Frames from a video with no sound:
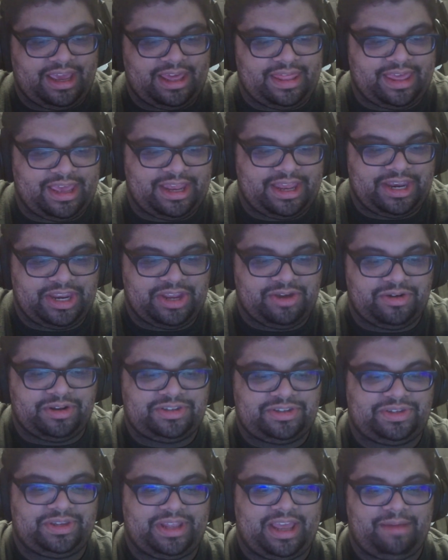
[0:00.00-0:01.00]
then you would
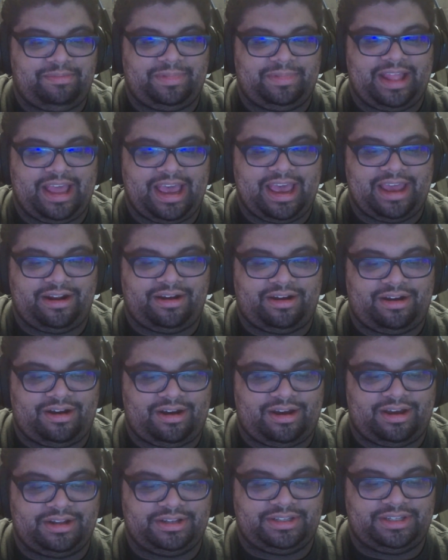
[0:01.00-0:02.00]
slap that
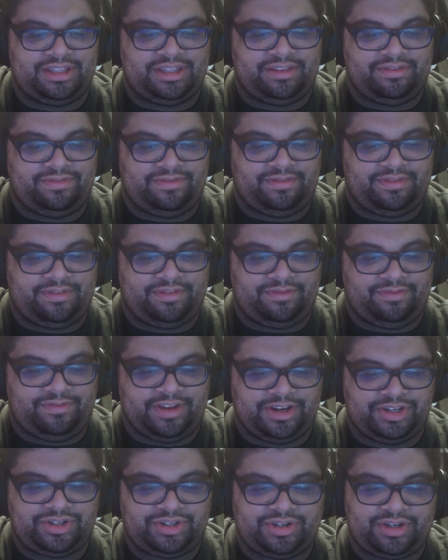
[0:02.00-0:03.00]
onto the
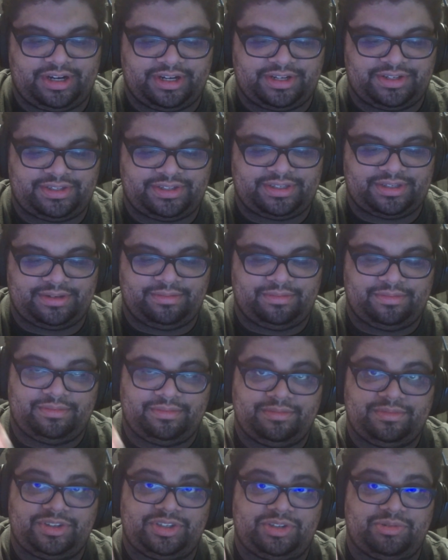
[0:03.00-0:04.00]
Victrix
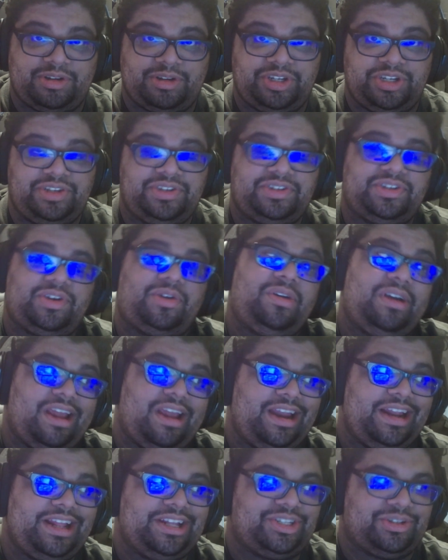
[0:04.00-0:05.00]
switches, or
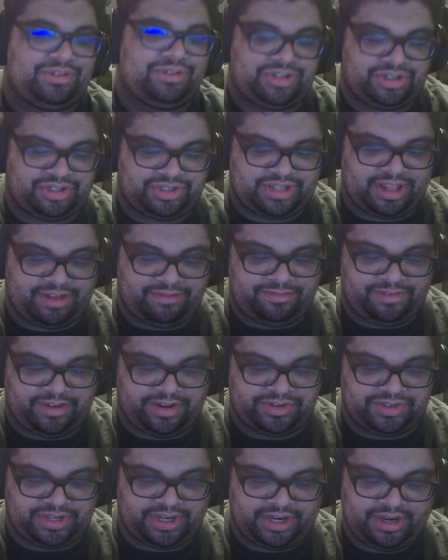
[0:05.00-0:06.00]
any switches that
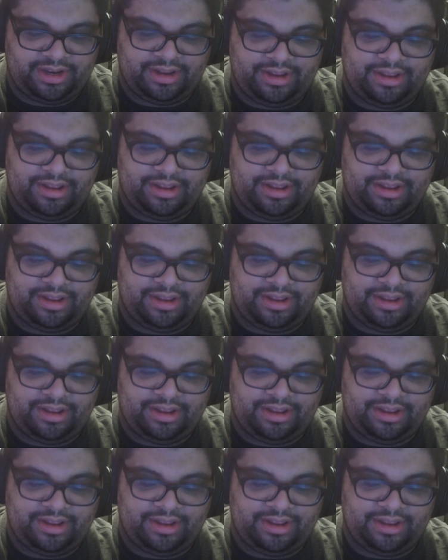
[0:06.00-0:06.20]
fits it,